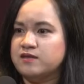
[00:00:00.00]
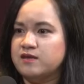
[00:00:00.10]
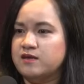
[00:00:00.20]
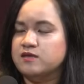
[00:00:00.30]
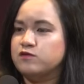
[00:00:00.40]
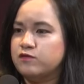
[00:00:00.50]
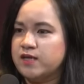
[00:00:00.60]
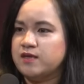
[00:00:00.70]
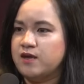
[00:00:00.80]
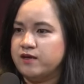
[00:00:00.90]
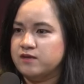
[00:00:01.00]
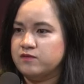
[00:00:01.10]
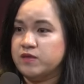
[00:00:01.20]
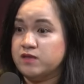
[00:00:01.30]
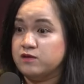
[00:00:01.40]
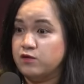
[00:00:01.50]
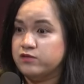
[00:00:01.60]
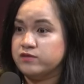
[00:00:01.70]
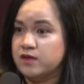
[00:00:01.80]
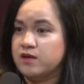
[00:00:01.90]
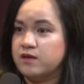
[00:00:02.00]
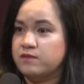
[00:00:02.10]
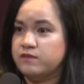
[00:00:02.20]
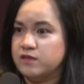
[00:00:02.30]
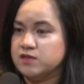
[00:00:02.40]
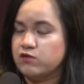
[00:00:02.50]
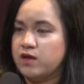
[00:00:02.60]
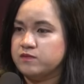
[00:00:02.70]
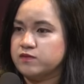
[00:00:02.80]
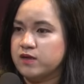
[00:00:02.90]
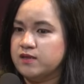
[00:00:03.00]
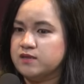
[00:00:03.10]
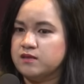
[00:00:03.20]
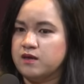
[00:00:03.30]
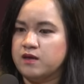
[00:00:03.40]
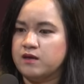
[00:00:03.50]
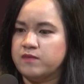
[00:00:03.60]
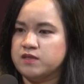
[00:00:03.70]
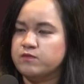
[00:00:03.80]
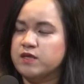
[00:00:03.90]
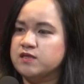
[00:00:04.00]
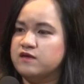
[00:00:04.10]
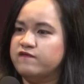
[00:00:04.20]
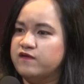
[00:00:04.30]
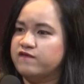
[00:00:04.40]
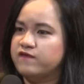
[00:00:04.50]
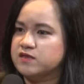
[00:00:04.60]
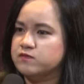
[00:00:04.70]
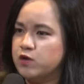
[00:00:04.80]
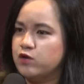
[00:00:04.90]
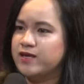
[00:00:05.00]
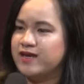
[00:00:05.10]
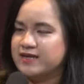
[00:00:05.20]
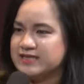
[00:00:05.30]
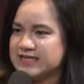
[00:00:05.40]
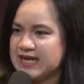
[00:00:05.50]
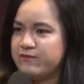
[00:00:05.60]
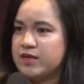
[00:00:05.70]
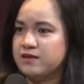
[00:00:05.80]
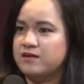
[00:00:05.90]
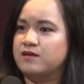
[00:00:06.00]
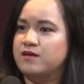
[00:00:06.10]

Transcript: it is already under the penal code, these crimes, right? And especially if it's purely in Islamic